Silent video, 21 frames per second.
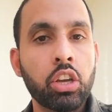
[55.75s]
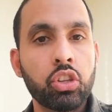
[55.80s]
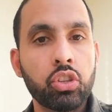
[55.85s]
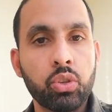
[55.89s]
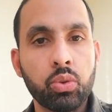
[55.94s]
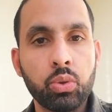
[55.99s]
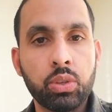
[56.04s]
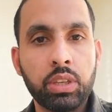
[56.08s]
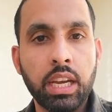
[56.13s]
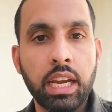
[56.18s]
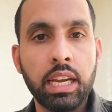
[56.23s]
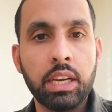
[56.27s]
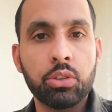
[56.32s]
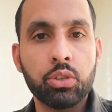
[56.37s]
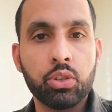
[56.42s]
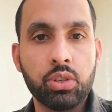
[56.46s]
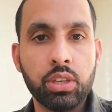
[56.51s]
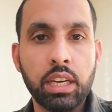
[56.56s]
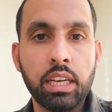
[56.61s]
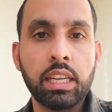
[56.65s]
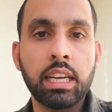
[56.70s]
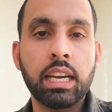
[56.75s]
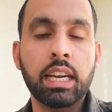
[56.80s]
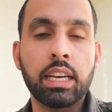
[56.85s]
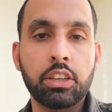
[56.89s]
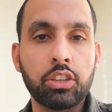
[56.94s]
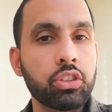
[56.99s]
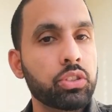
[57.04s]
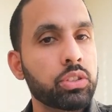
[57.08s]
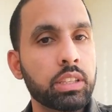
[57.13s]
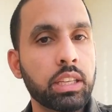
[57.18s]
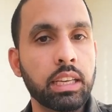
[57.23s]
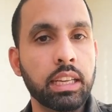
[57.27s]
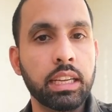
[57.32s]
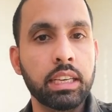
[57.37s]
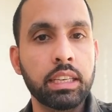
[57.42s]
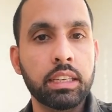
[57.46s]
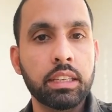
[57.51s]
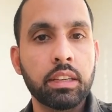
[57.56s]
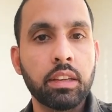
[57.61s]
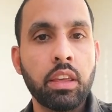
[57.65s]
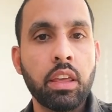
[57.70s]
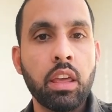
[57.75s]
UK, Australia, and New Zealand,